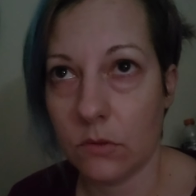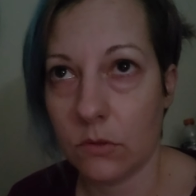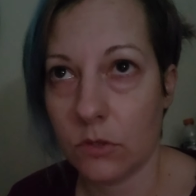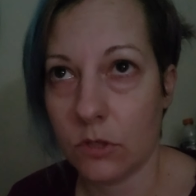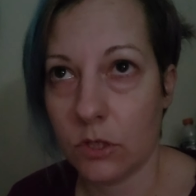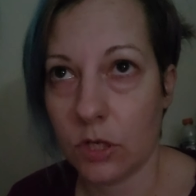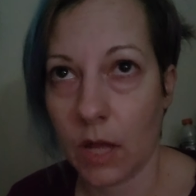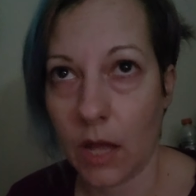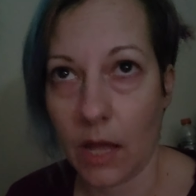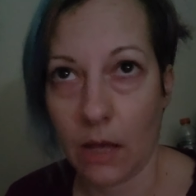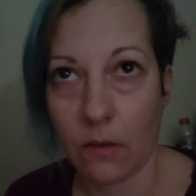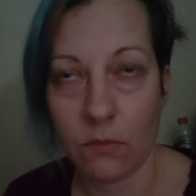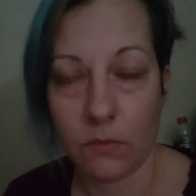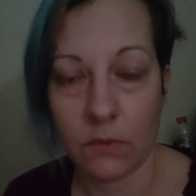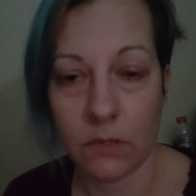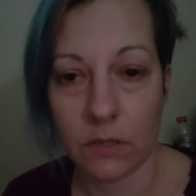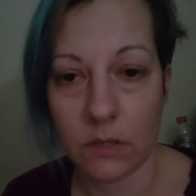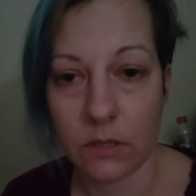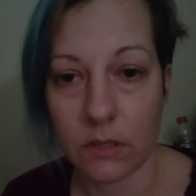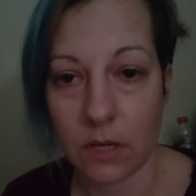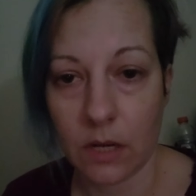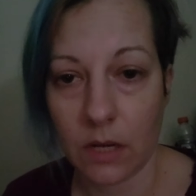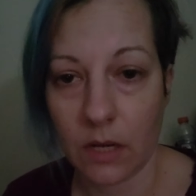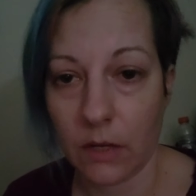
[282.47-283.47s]
Chatting with
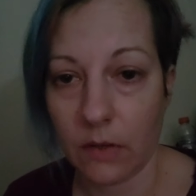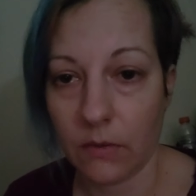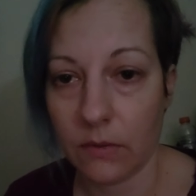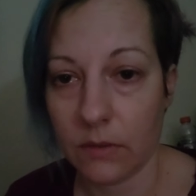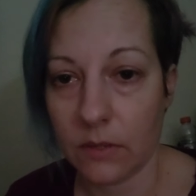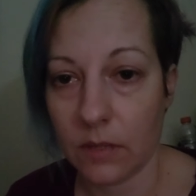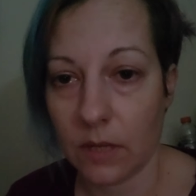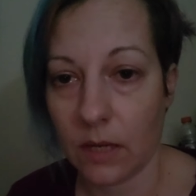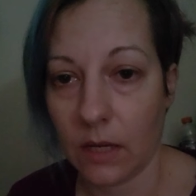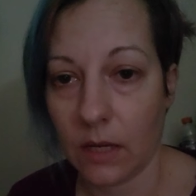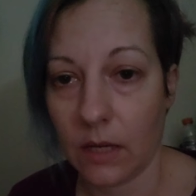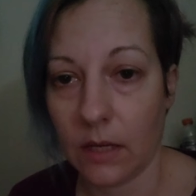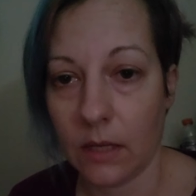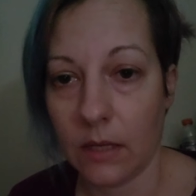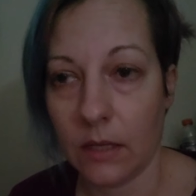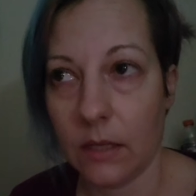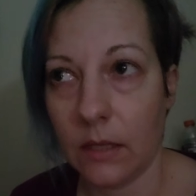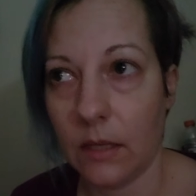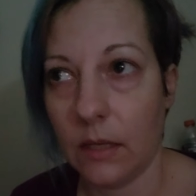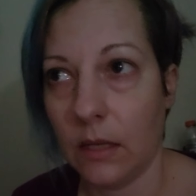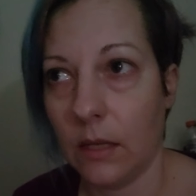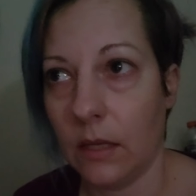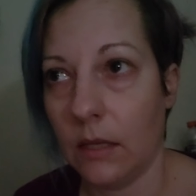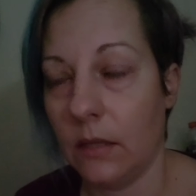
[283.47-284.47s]
this guy outside,
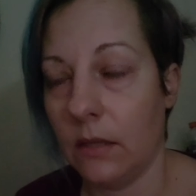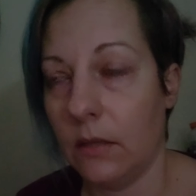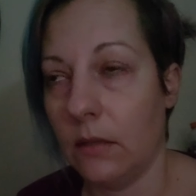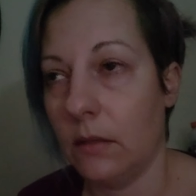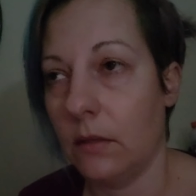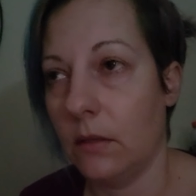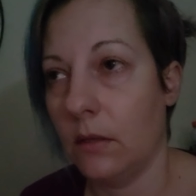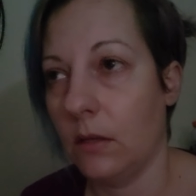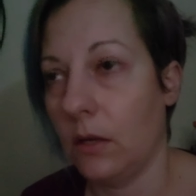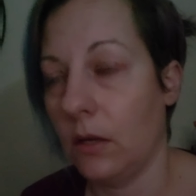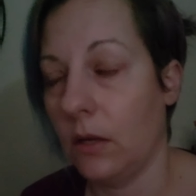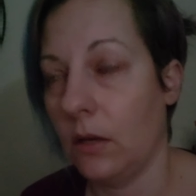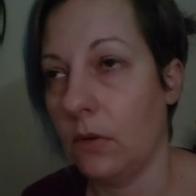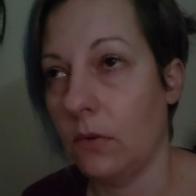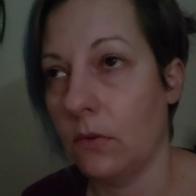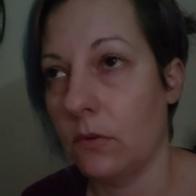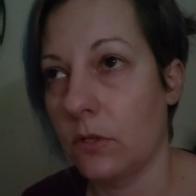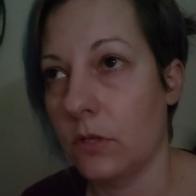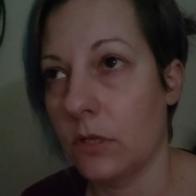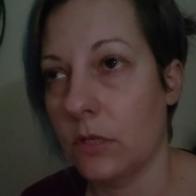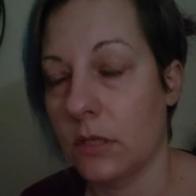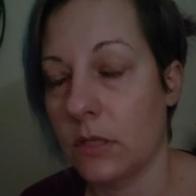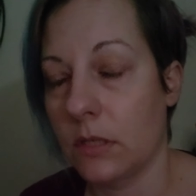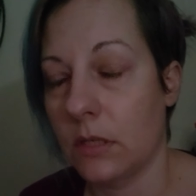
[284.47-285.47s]
and
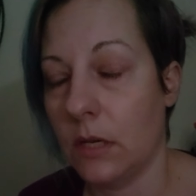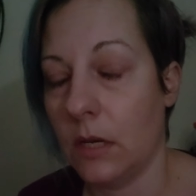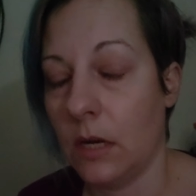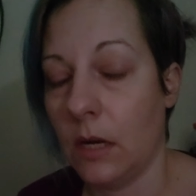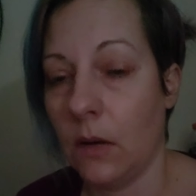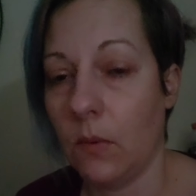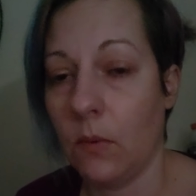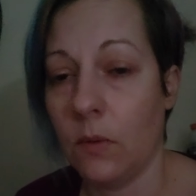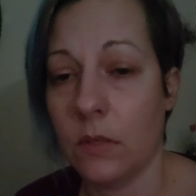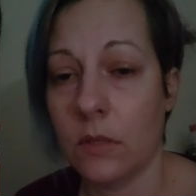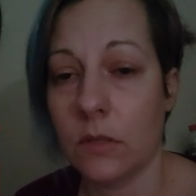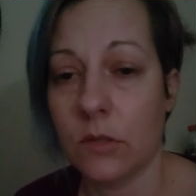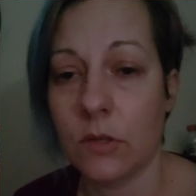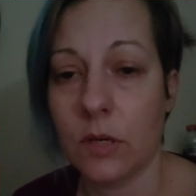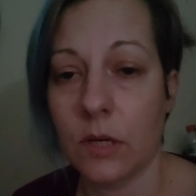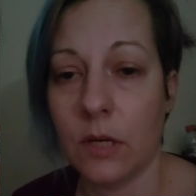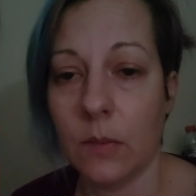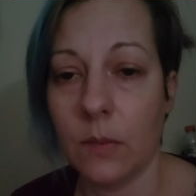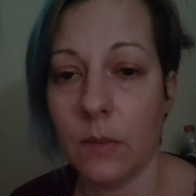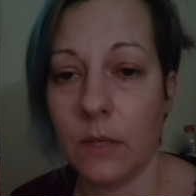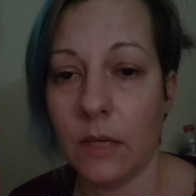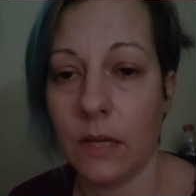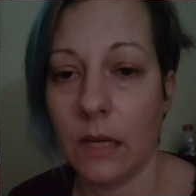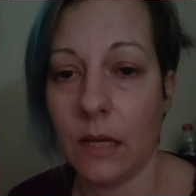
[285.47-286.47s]
just and I wasn't trying
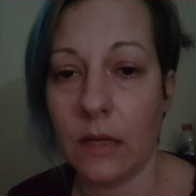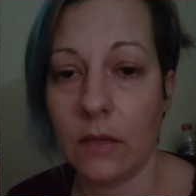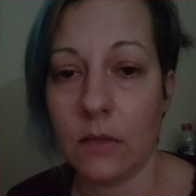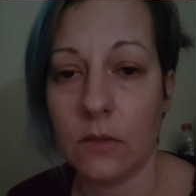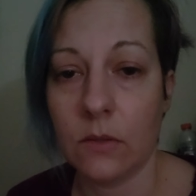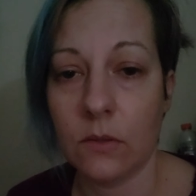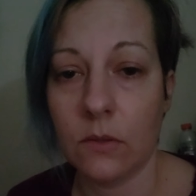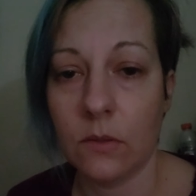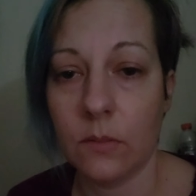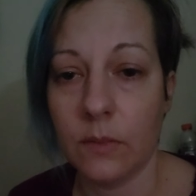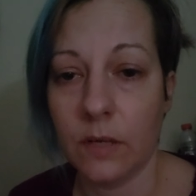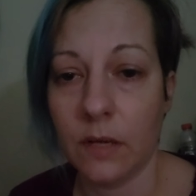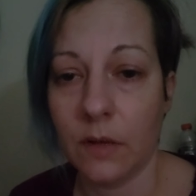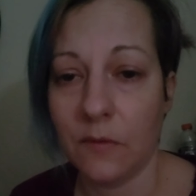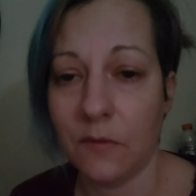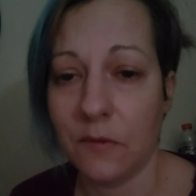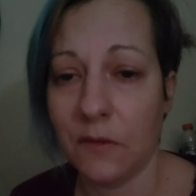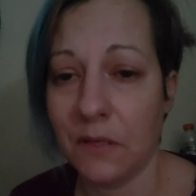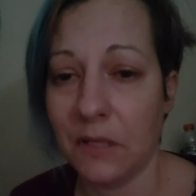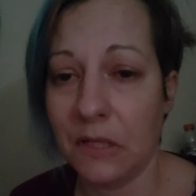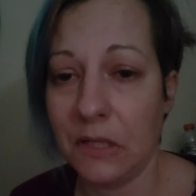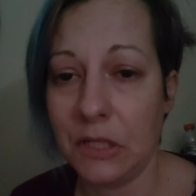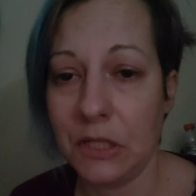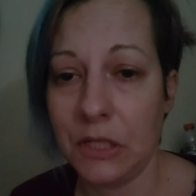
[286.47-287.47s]
to be an asshole, but I
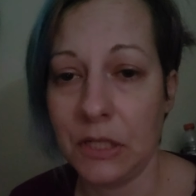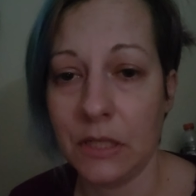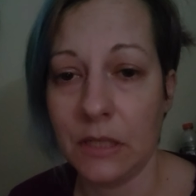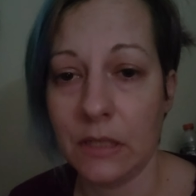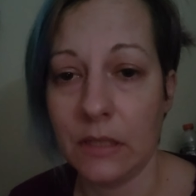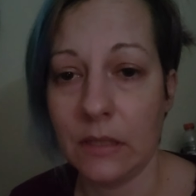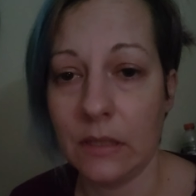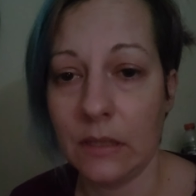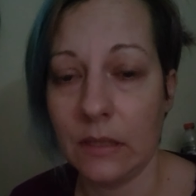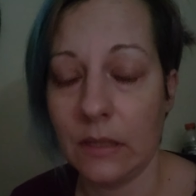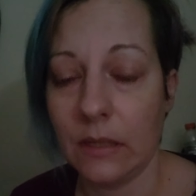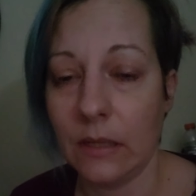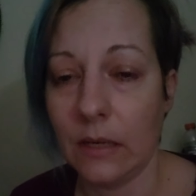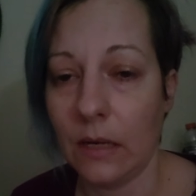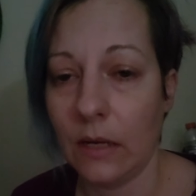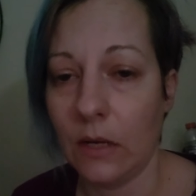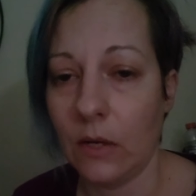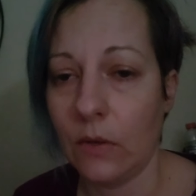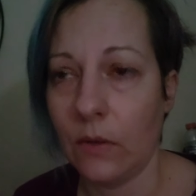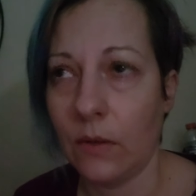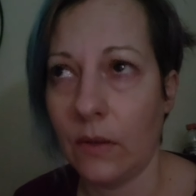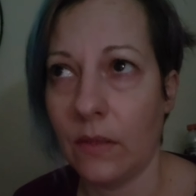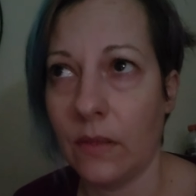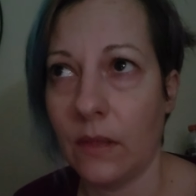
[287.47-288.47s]
feel like shit, and I
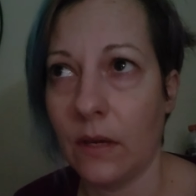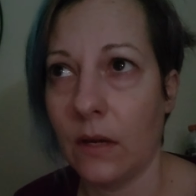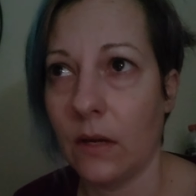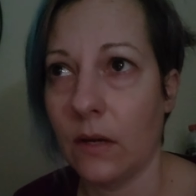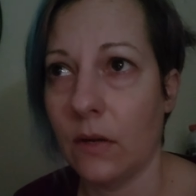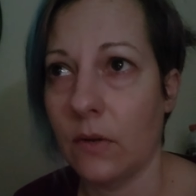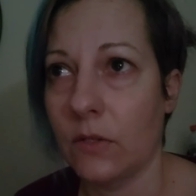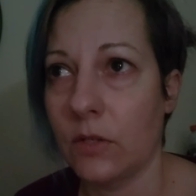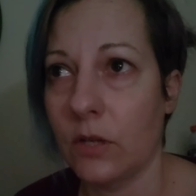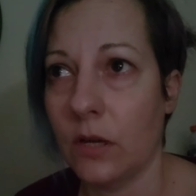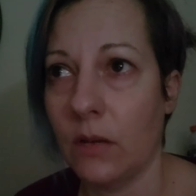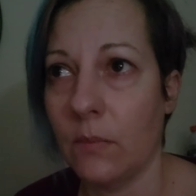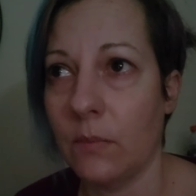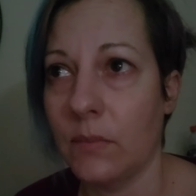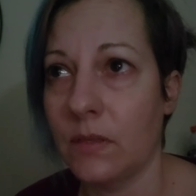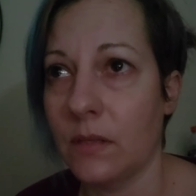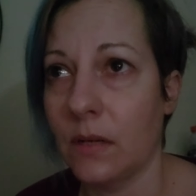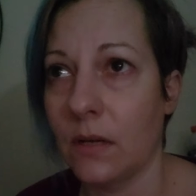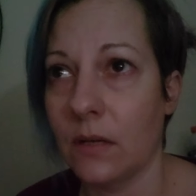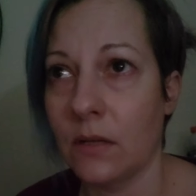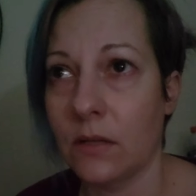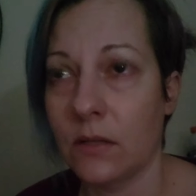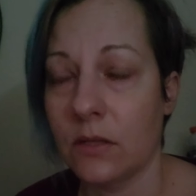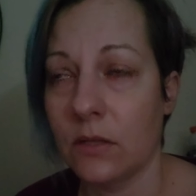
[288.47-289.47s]
know that their job
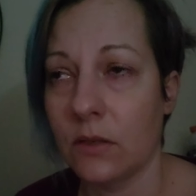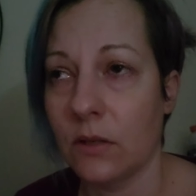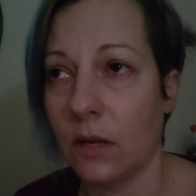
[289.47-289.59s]
sucks too.